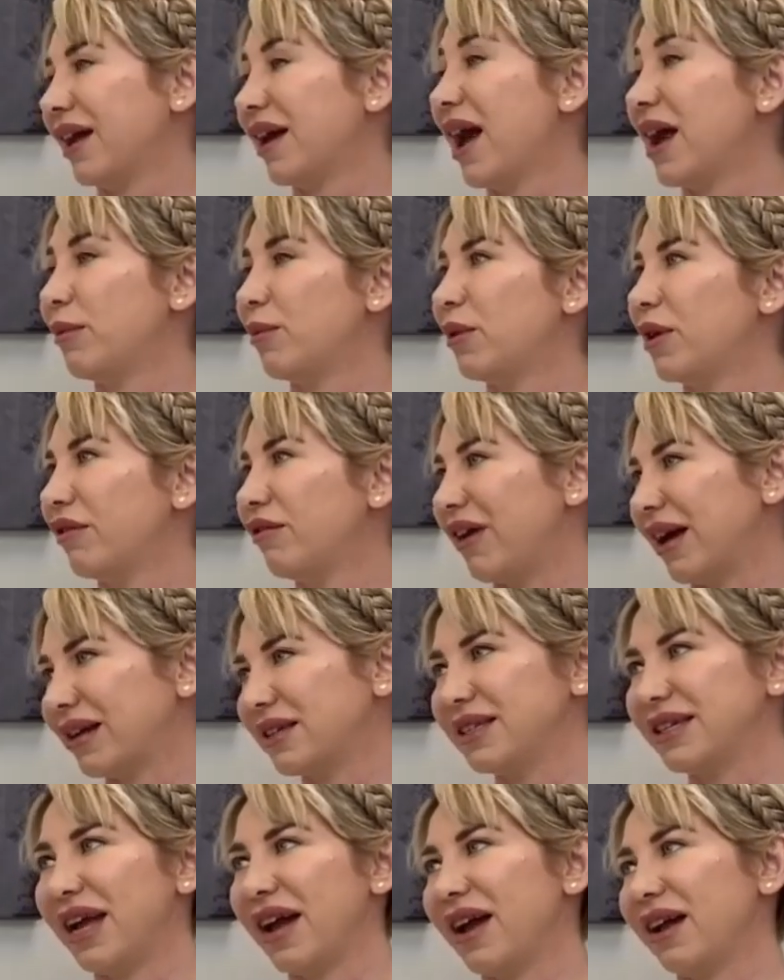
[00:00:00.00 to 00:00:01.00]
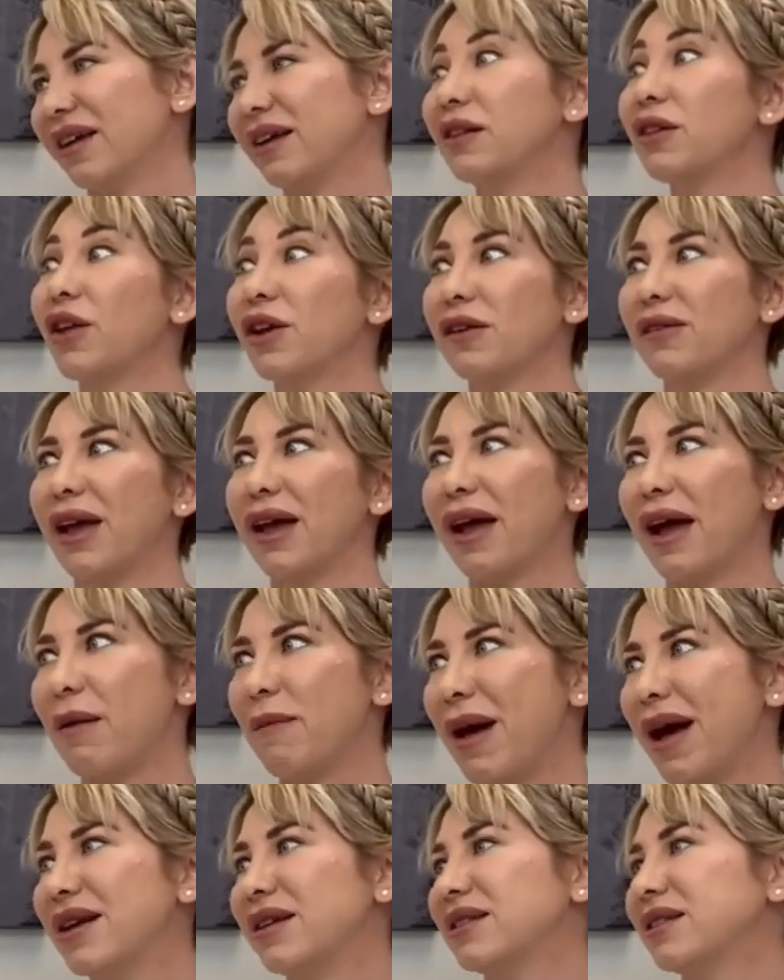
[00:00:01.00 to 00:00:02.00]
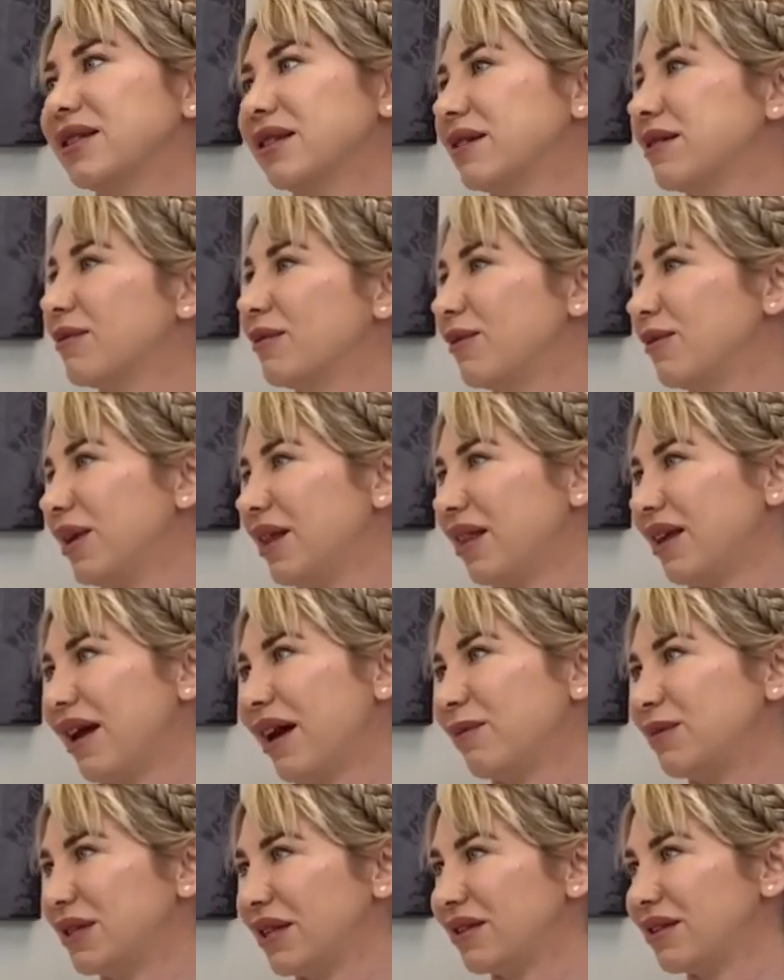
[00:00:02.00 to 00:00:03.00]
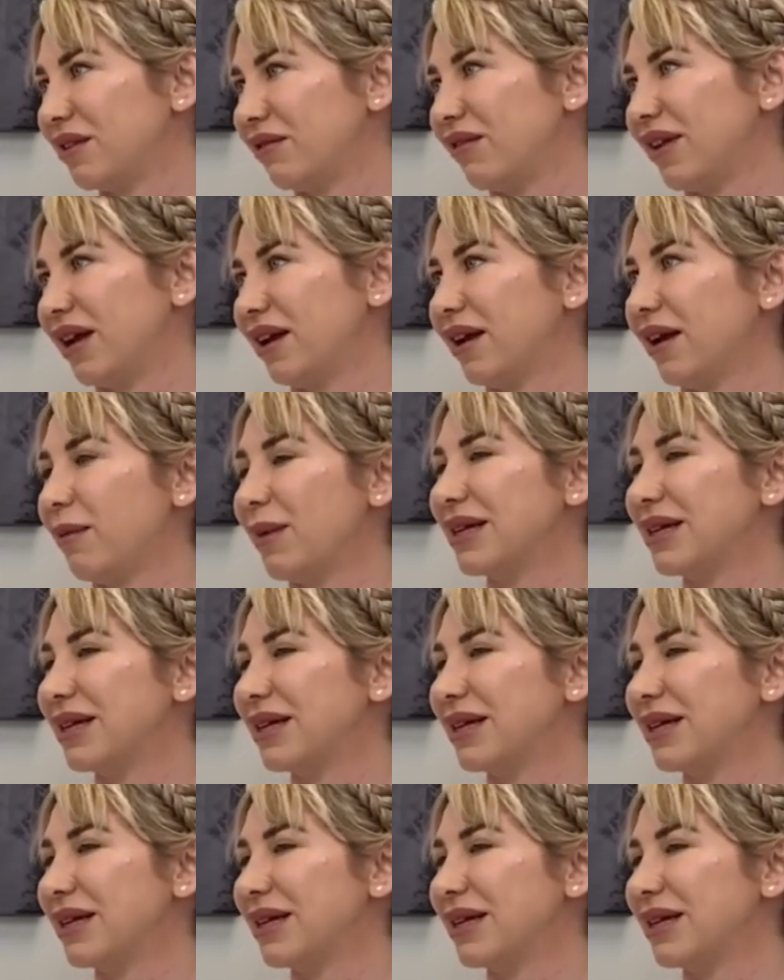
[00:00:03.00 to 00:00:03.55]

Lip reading: like hyperreflexia. It can look like MS in the absence of finding